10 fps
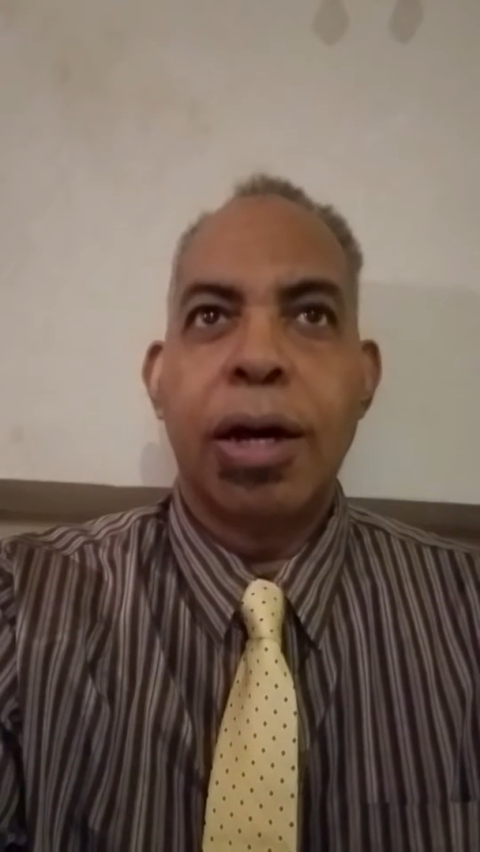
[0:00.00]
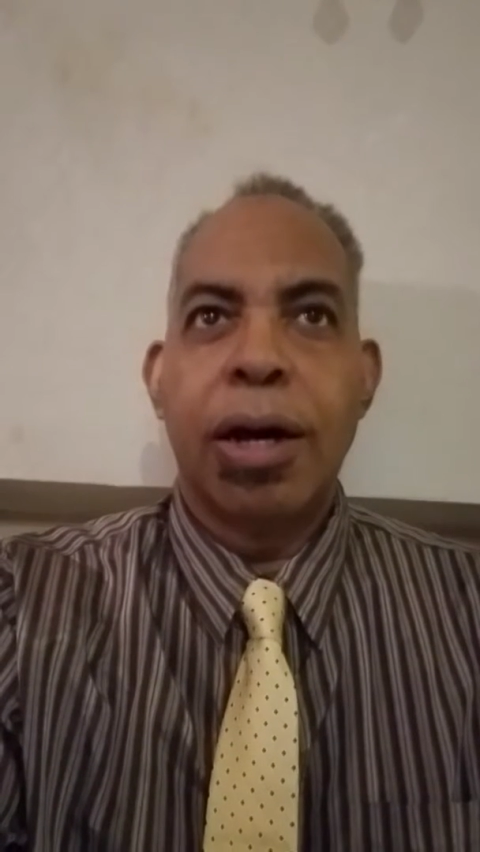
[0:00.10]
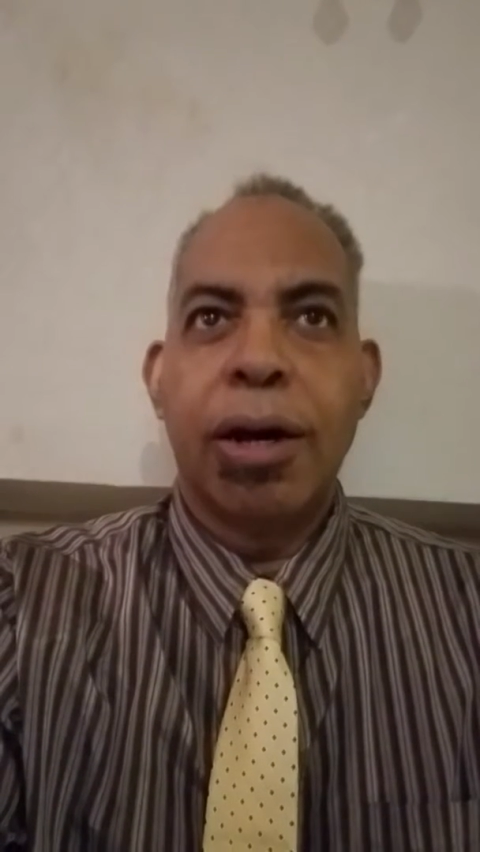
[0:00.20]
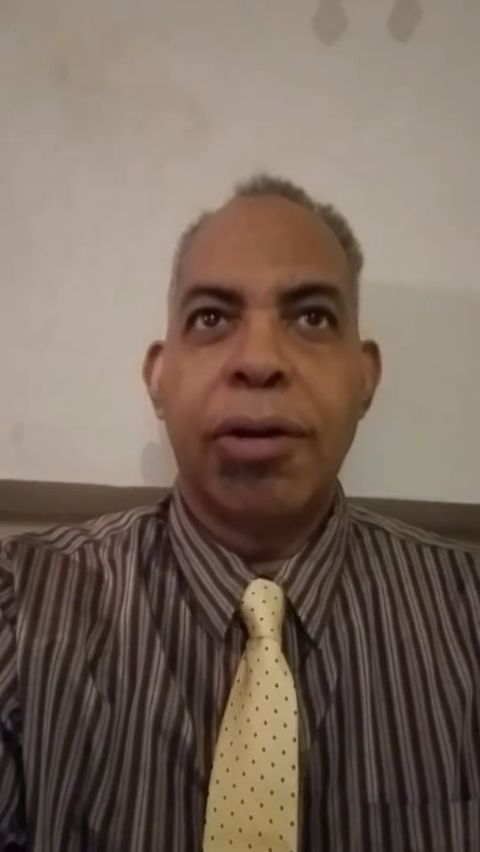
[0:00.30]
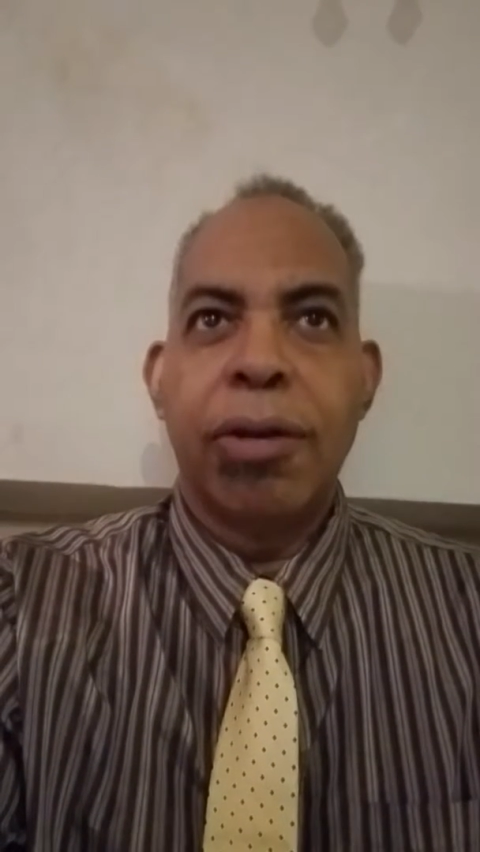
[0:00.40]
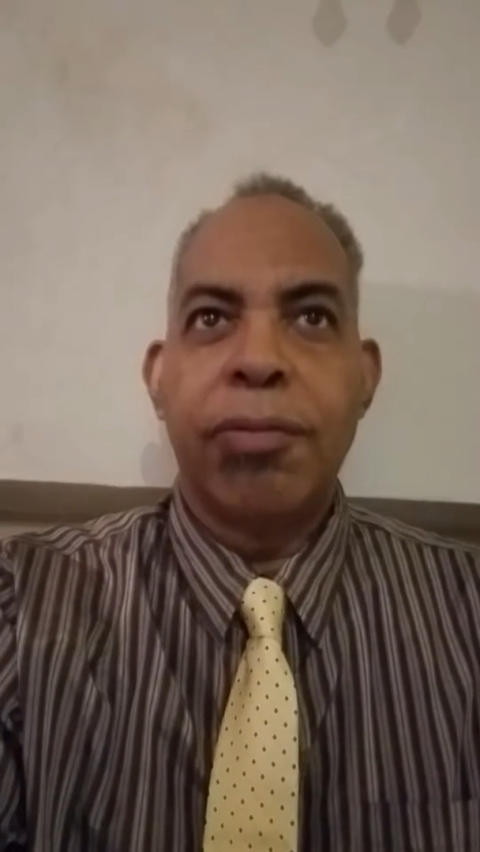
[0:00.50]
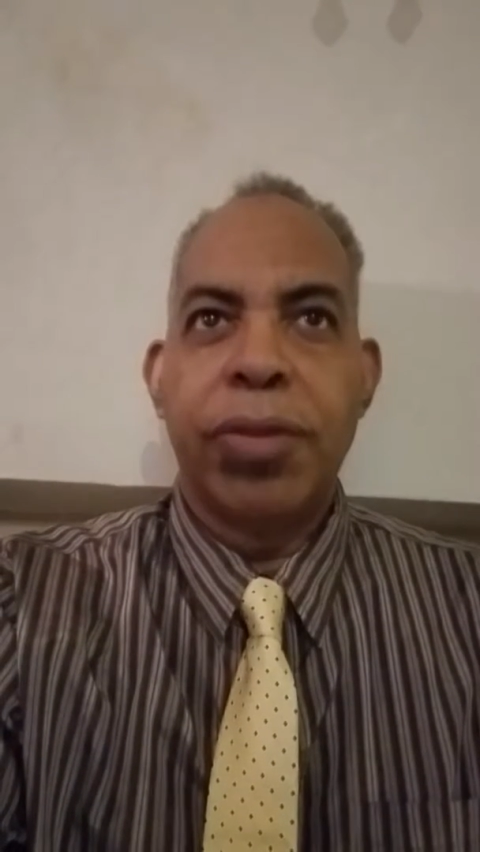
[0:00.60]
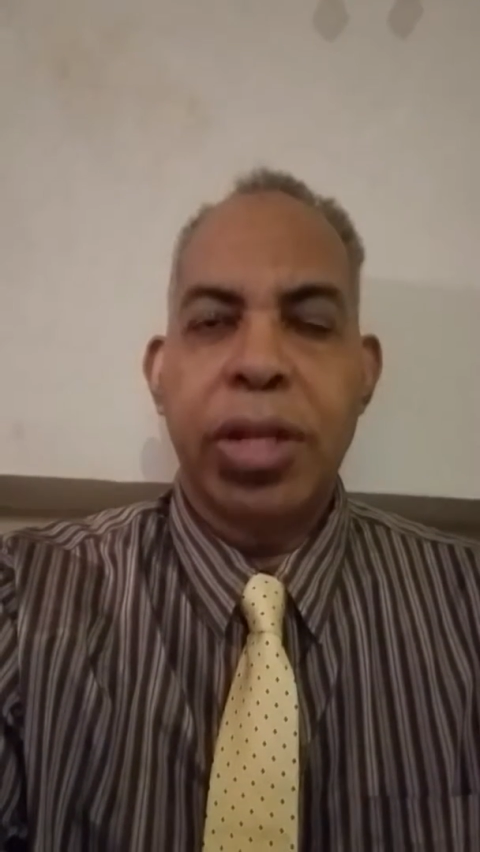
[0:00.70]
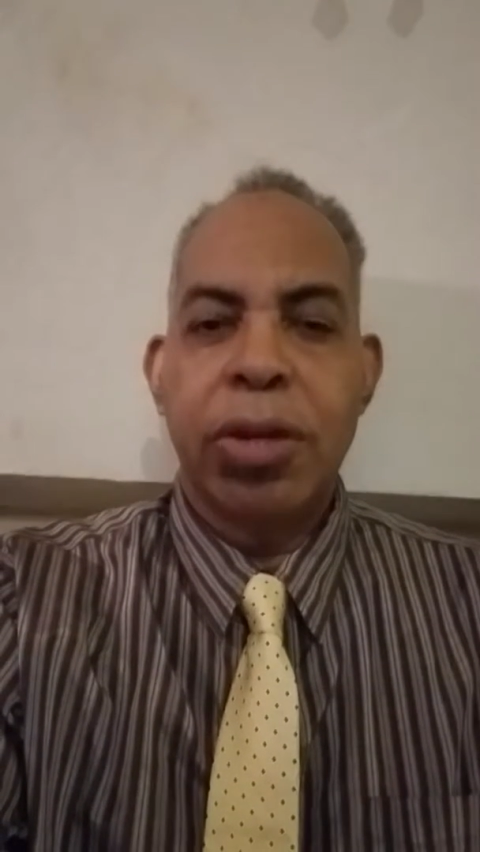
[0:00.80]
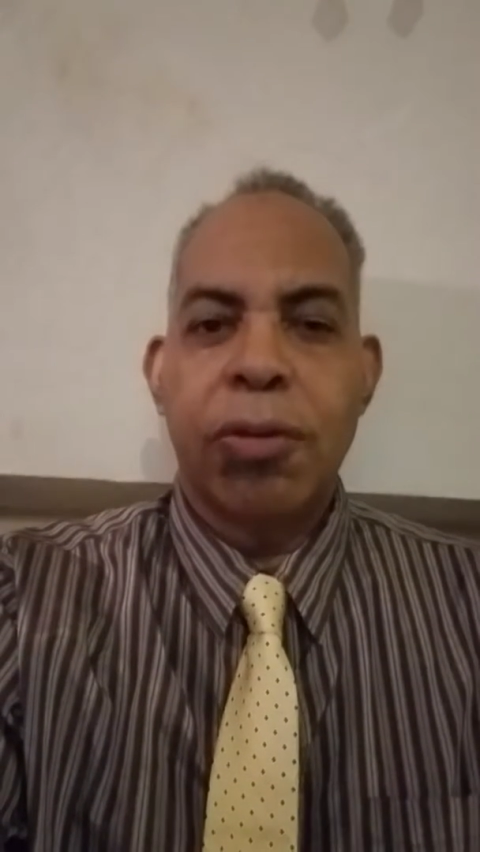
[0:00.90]
uh,
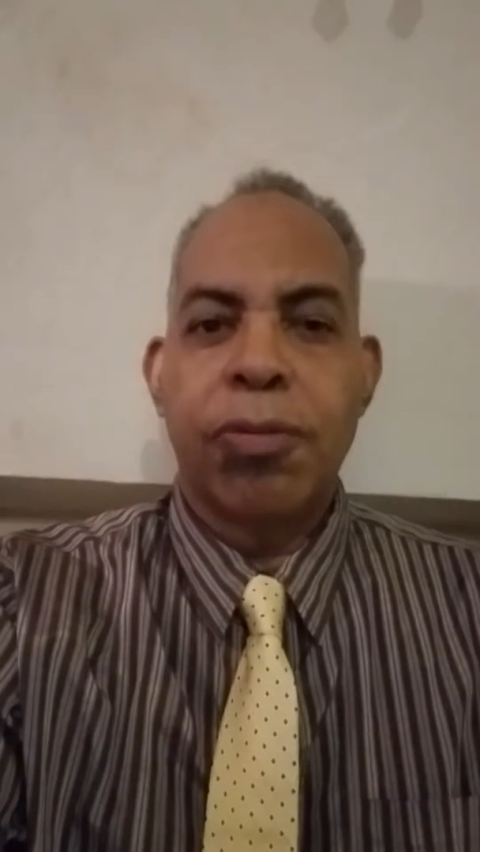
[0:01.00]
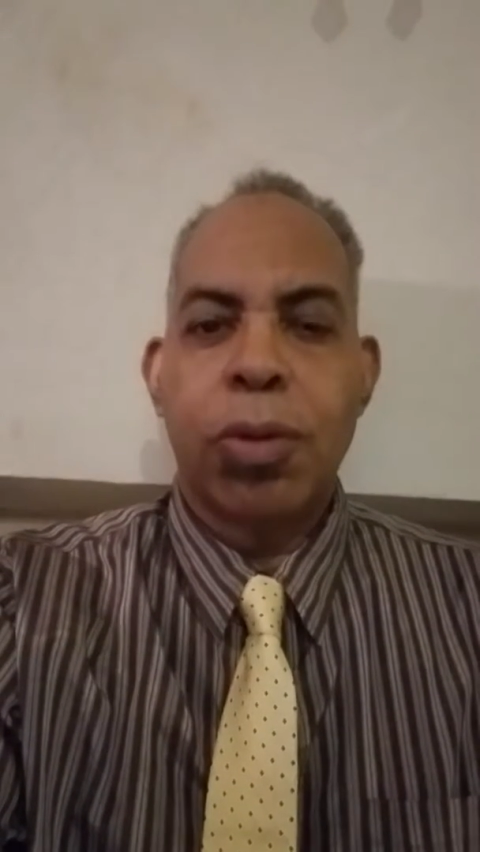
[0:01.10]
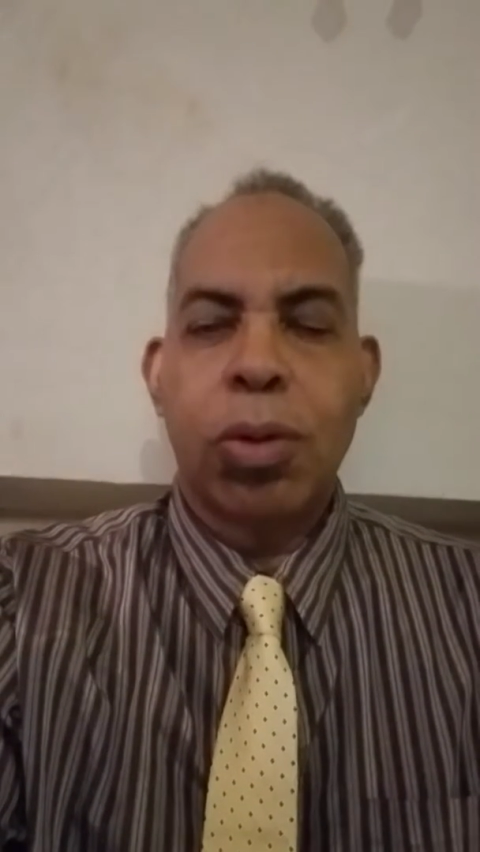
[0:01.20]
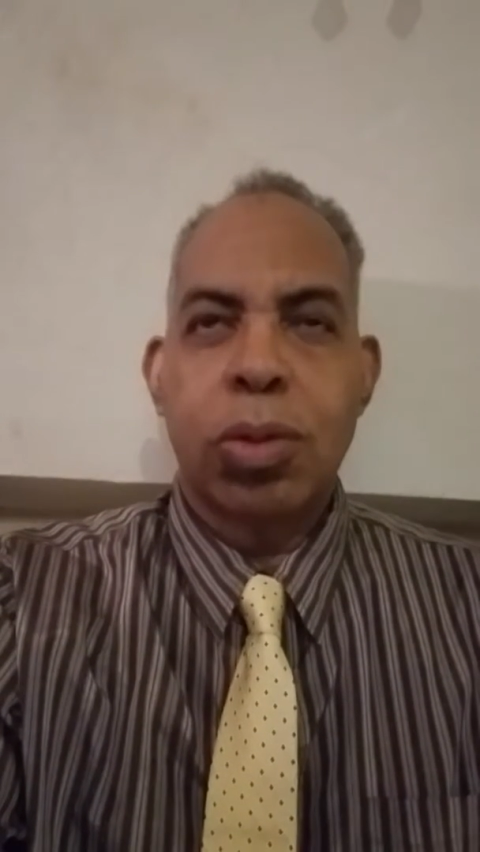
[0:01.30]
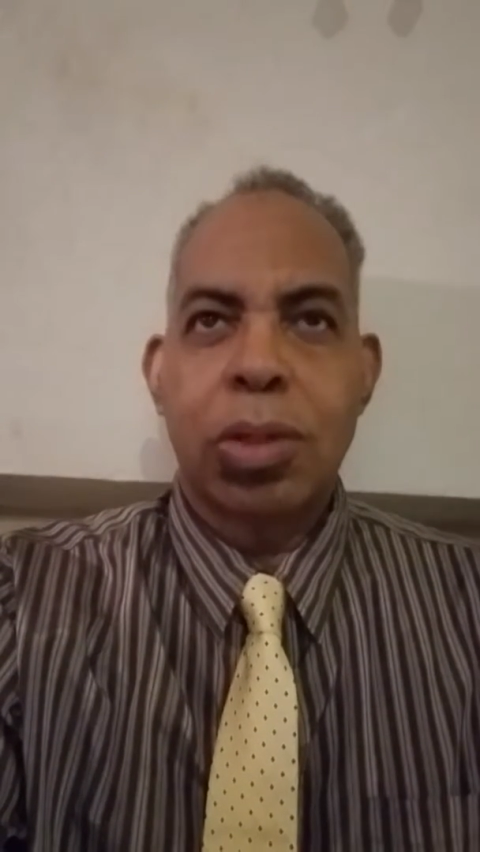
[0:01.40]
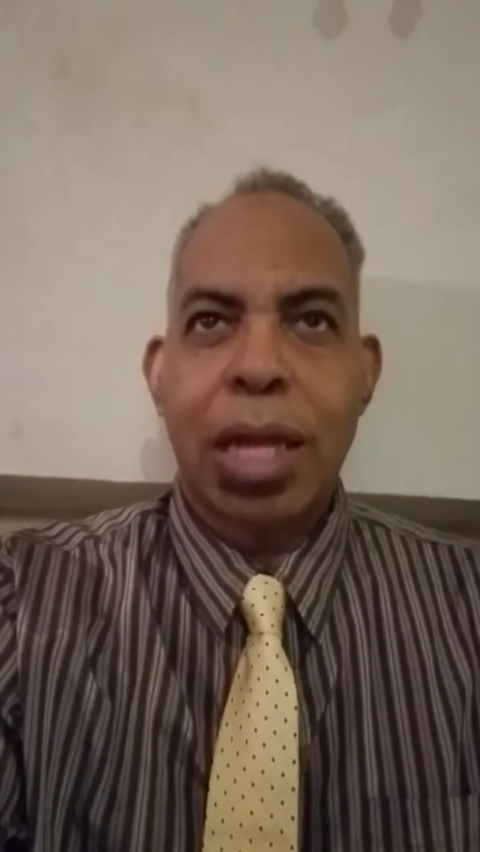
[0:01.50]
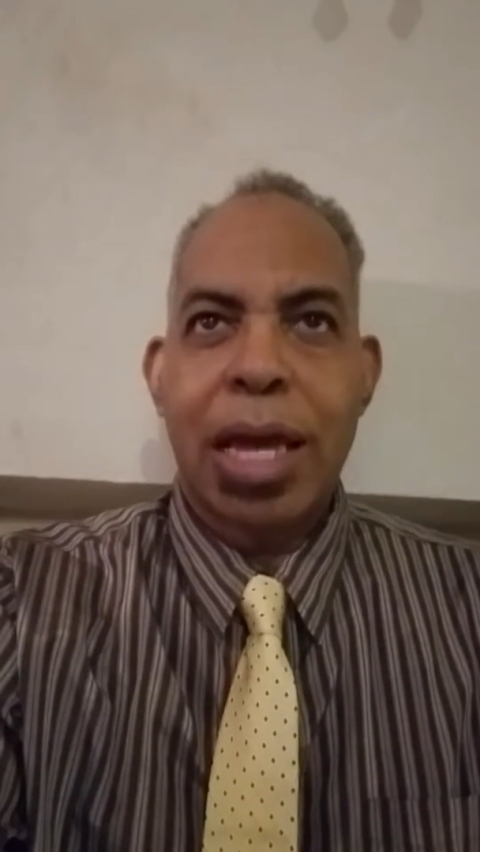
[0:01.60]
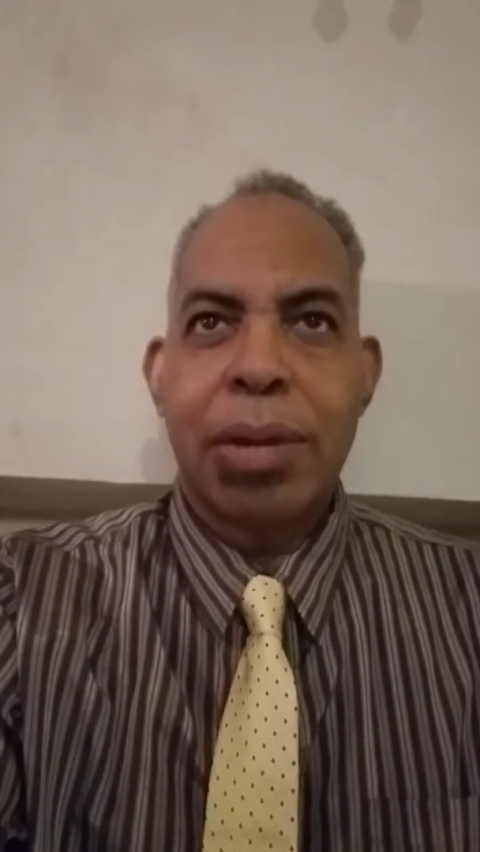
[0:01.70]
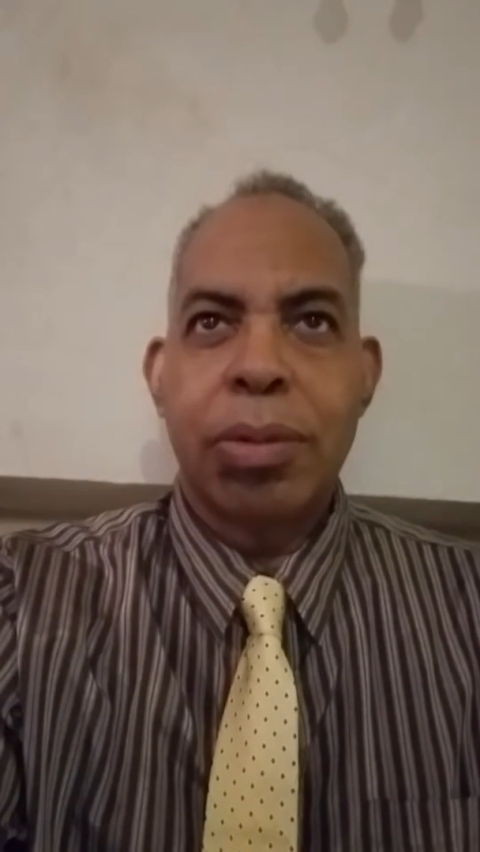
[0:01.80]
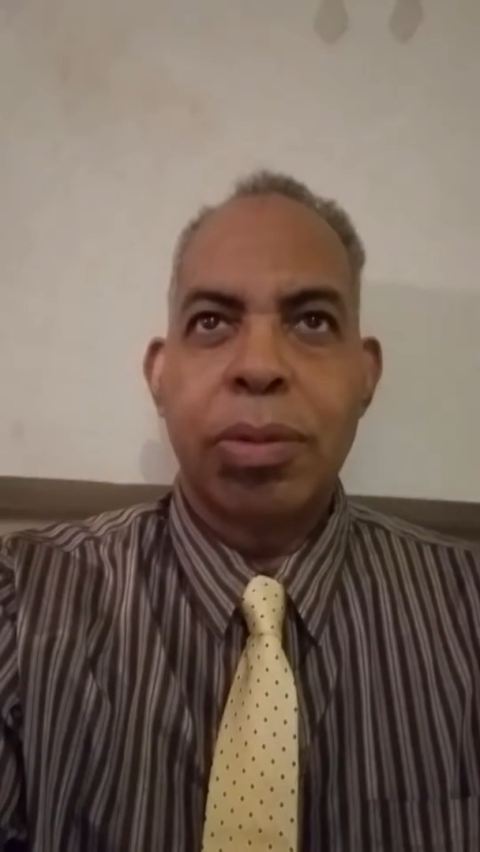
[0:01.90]
video photo
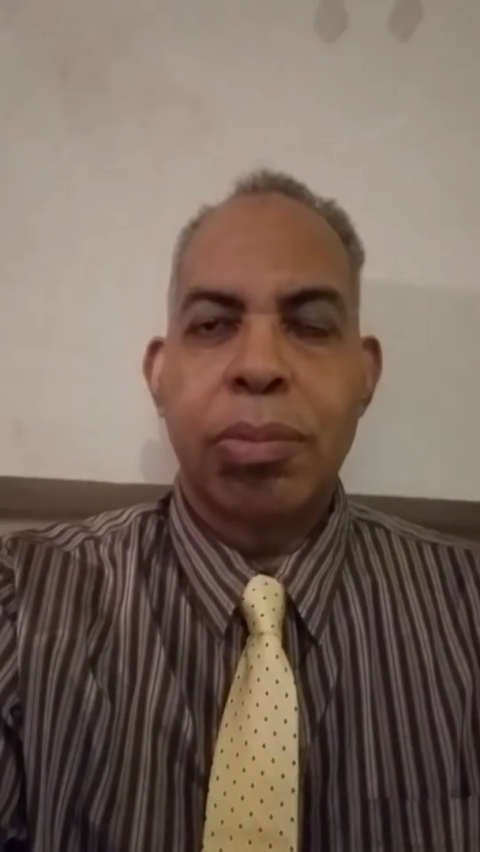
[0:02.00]
slide